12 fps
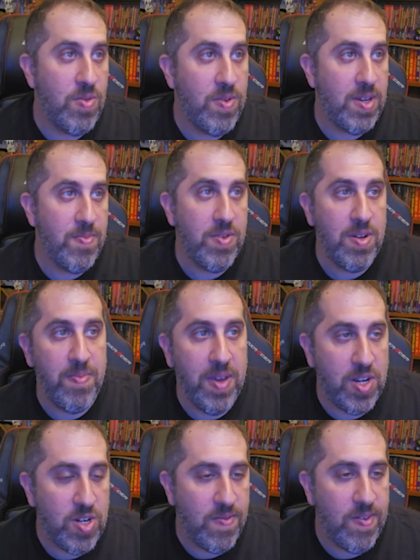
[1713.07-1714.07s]
We could put a
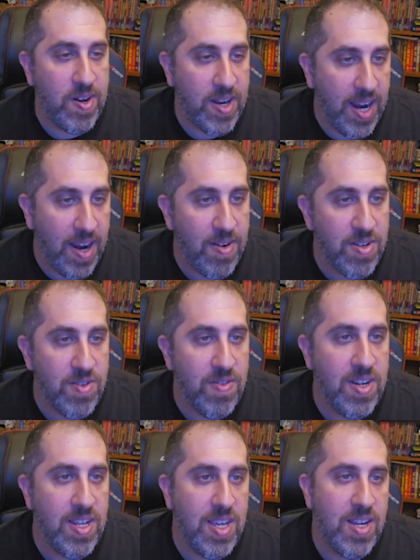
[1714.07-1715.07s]
picture of our character
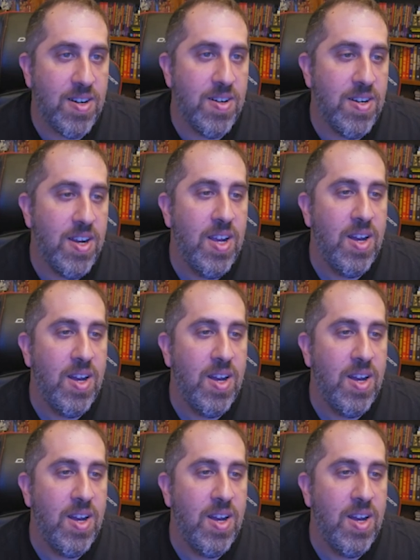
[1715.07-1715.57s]
in here.